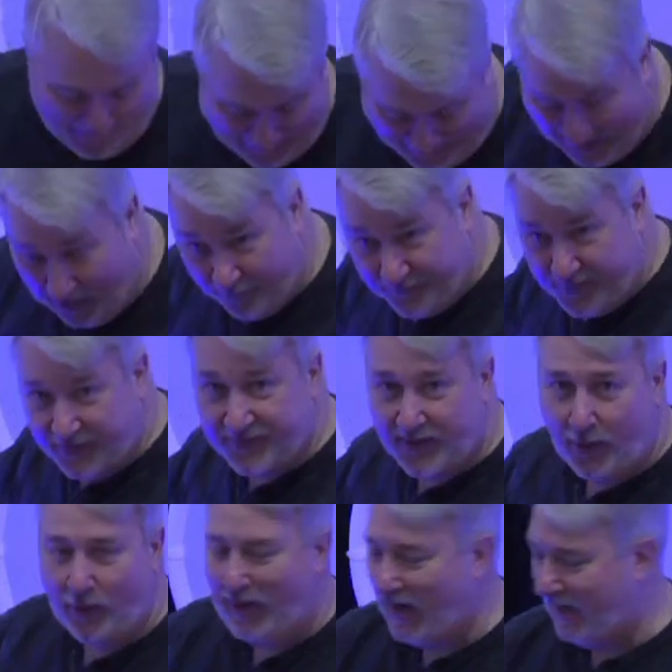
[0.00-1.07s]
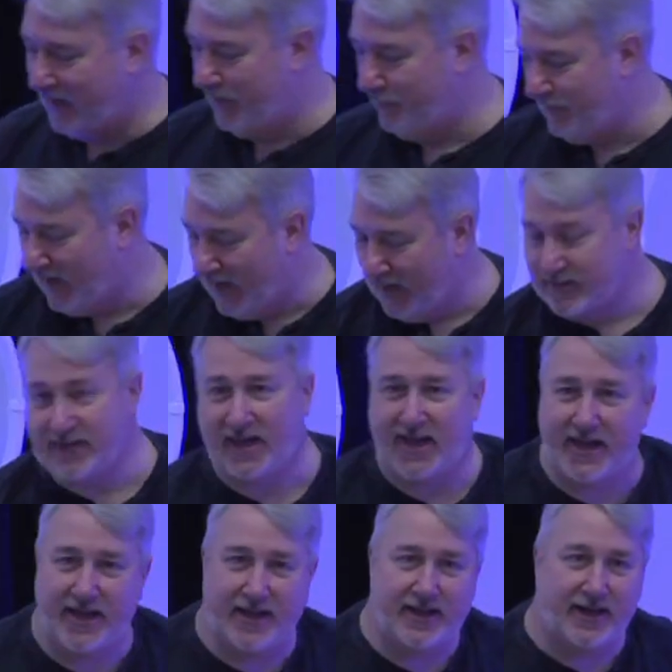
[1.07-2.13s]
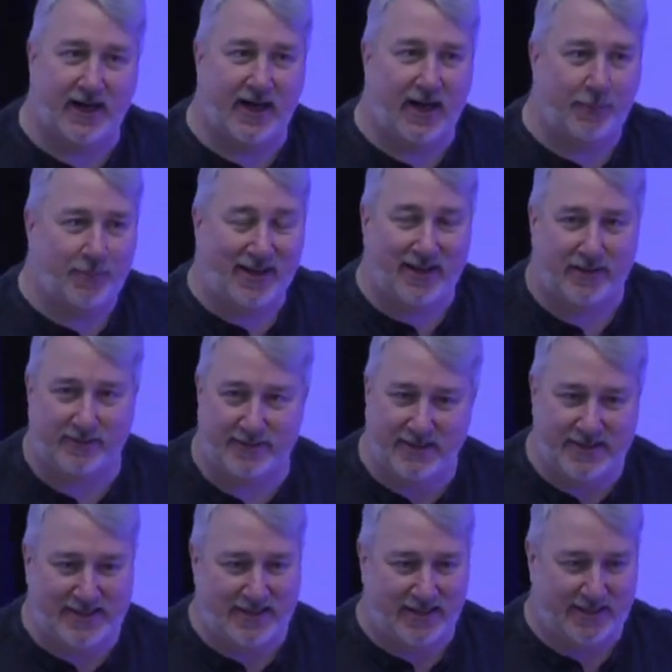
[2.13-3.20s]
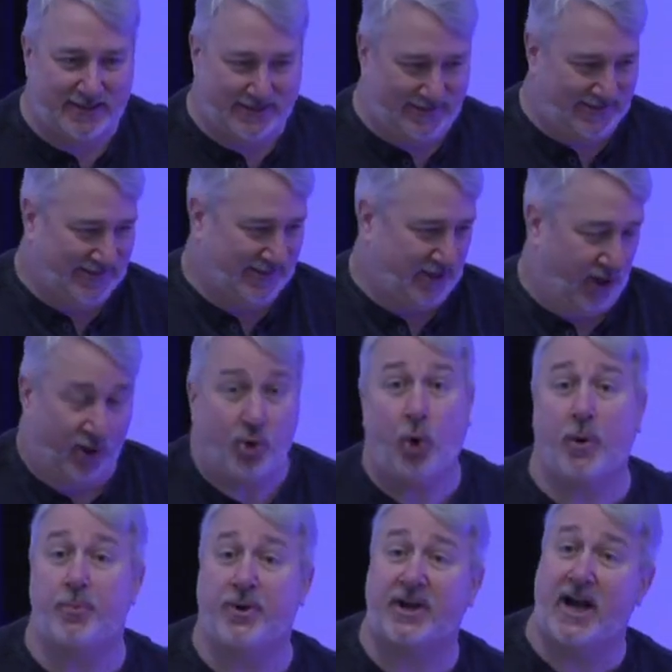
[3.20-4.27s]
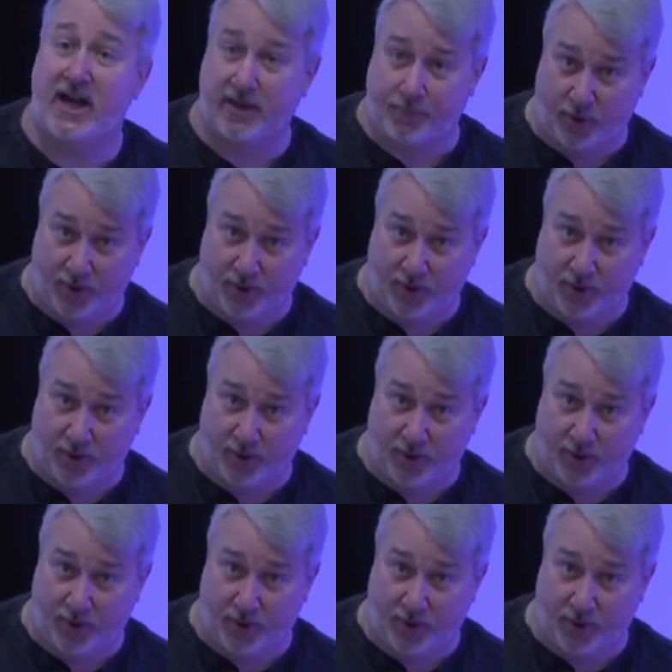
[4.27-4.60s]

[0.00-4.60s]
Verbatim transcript: my outfit, though, I am not a, a a, a, corporate kind of